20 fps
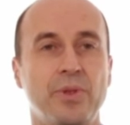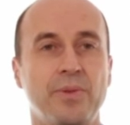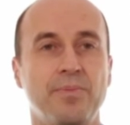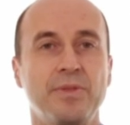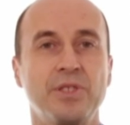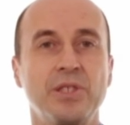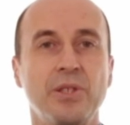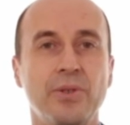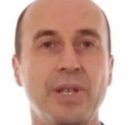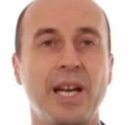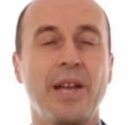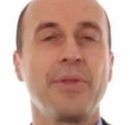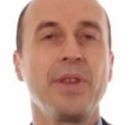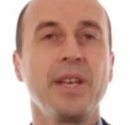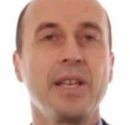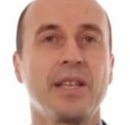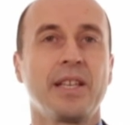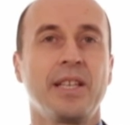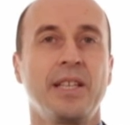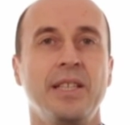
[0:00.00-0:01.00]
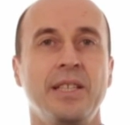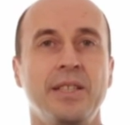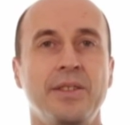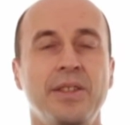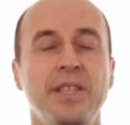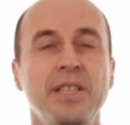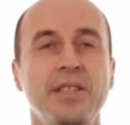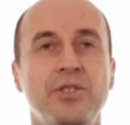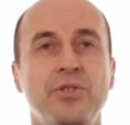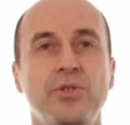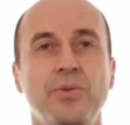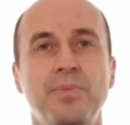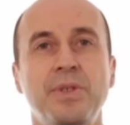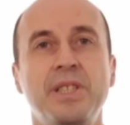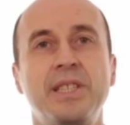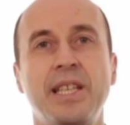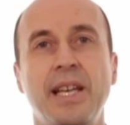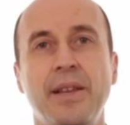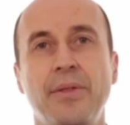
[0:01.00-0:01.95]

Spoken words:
So I think these should be 10